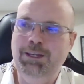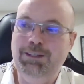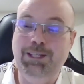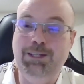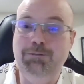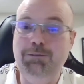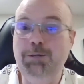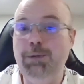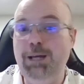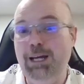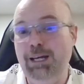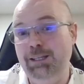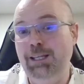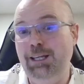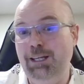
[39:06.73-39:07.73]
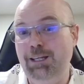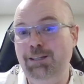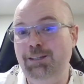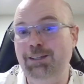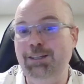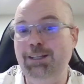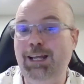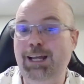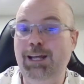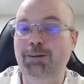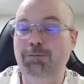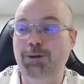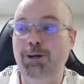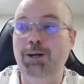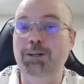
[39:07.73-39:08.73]
TV back then didn't
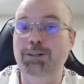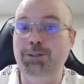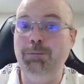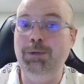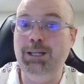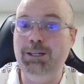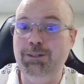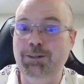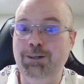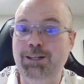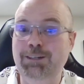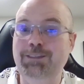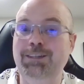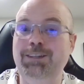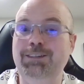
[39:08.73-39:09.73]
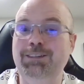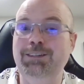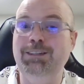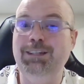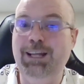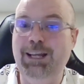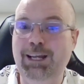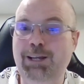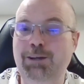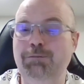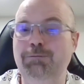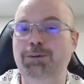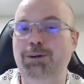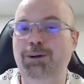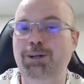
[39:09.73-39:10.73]
have on demand content, didn't
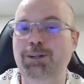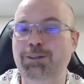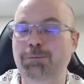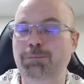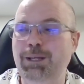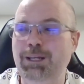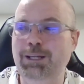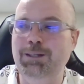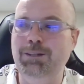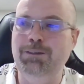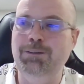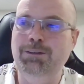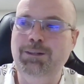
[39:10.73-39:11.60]
have on demand